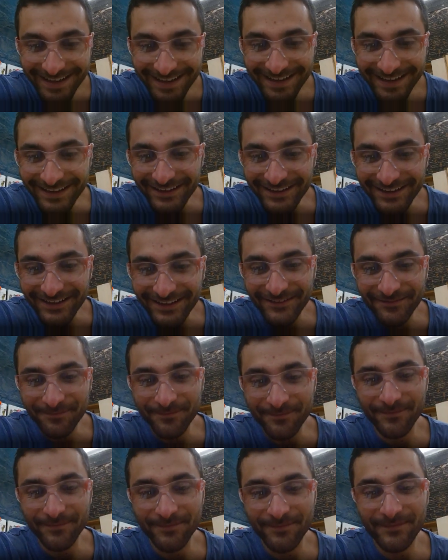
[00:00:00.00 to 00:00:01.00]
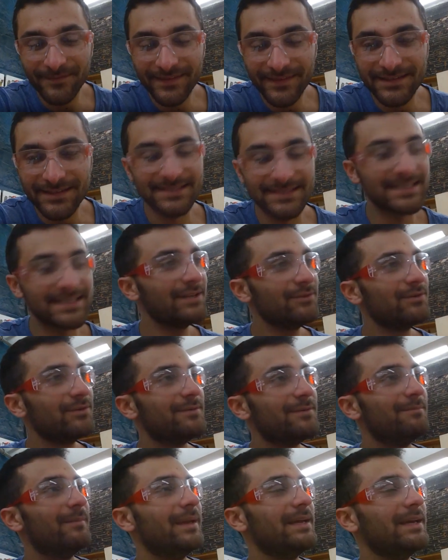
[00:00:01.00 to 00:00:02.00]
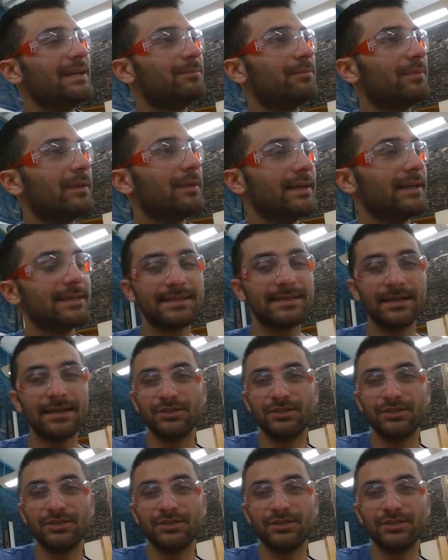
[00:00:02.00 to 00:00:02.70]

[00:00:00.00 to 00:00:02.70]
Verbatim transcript: Does anyone make blanks?